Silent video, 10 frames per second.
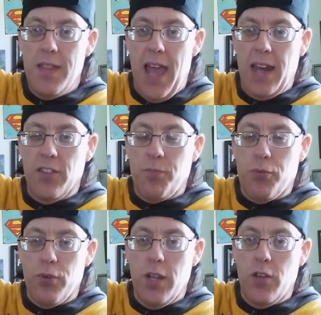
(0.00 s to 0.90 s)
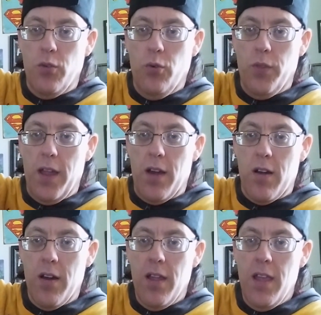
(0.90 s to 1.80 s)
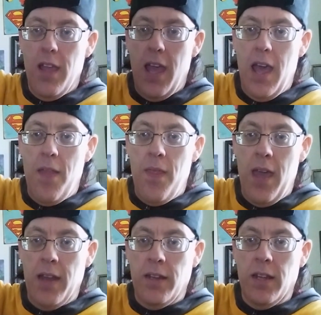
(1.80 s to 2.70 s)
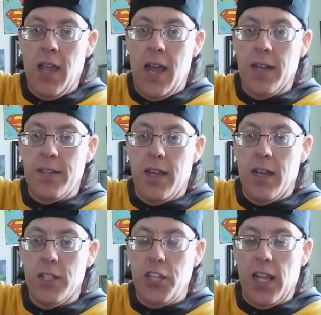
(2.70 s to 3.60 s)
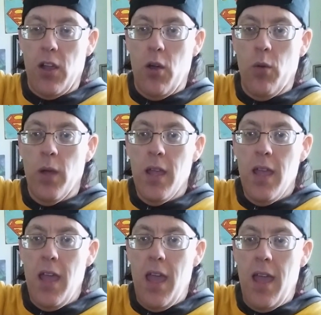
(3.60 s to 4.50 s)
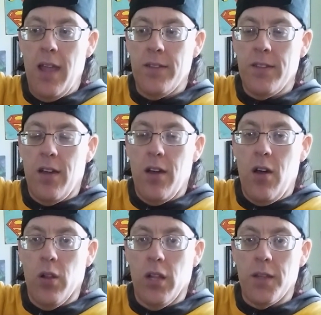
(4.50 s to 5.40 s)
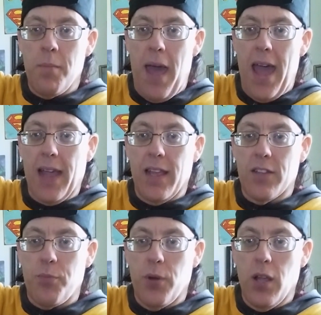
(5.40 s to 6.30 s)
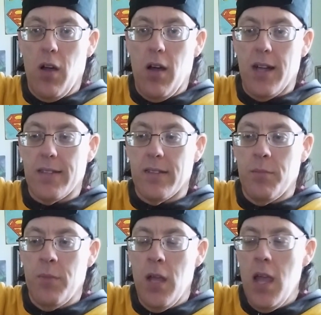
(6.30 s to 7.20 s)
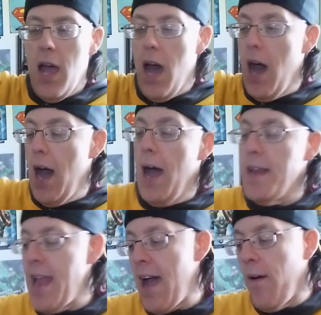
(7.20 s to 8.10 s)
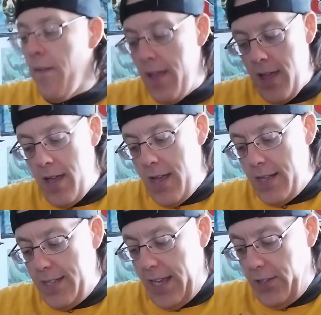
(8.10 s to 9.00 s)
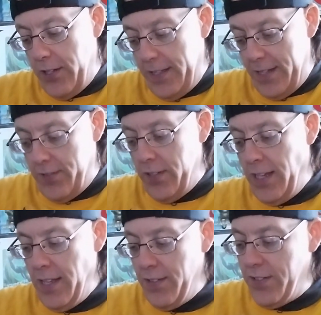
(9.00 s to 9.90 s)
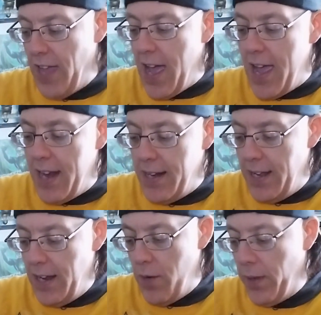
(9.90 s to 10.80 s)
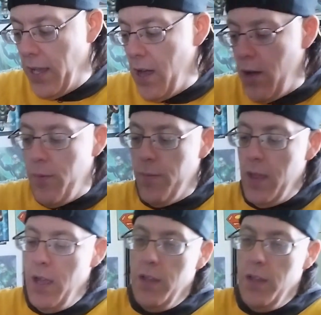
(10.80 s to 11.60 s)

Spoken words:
That is pretty cool there. And then you got J-Lo and all on the back. That's pretty awesome. Now take a look at this on the inside. Here we go.